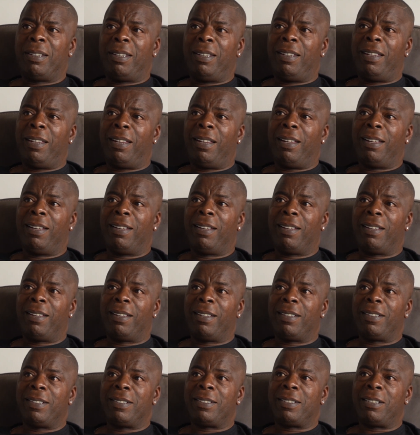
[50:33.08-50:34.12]
Yeah,
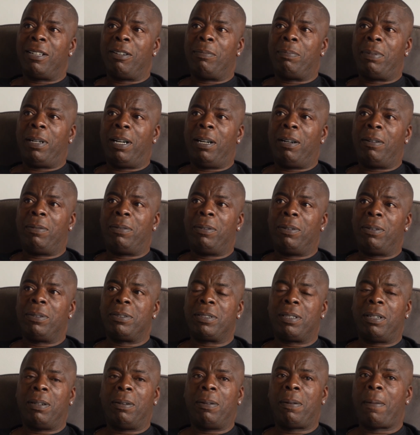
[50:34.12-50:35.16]
it's so powerful.
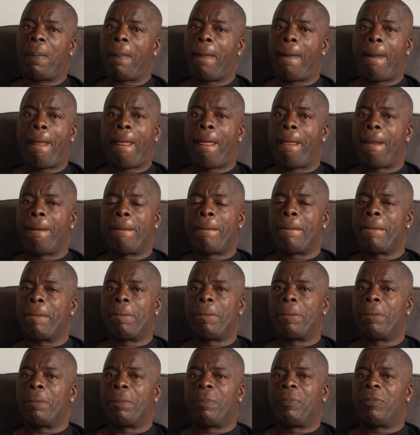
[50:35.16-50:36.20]
So,
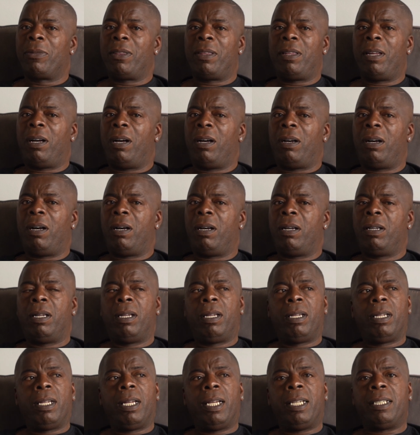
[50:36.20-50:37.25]
no,
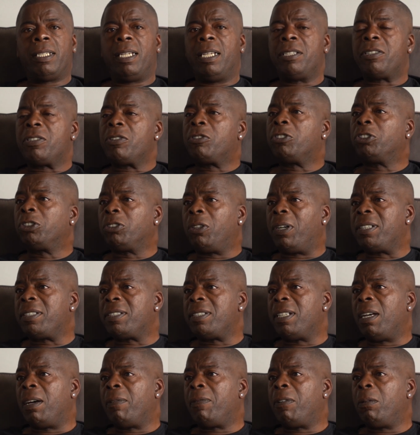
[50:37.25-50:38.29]
it's a
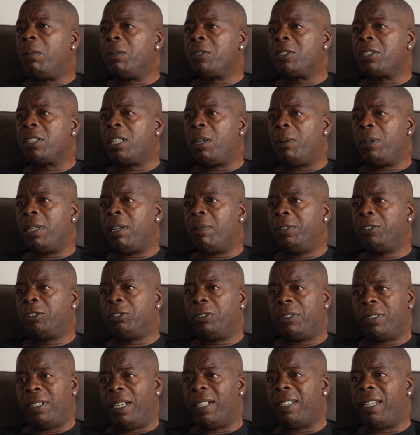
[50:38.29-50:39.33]
choice now. If I want to go and have a
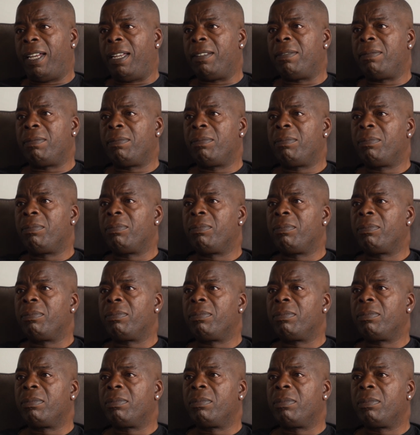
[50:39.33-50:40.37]
drink, I can.
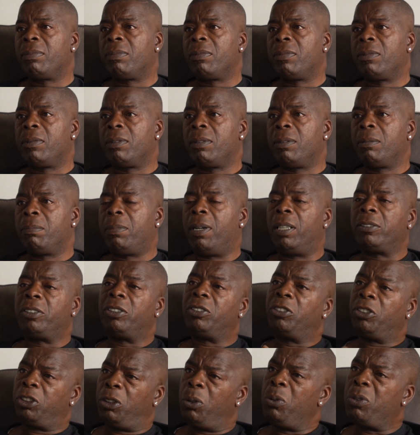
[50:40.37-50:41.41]
But I
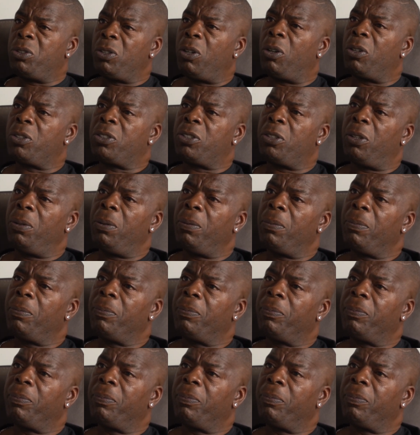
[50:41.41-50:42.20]
just choose not to.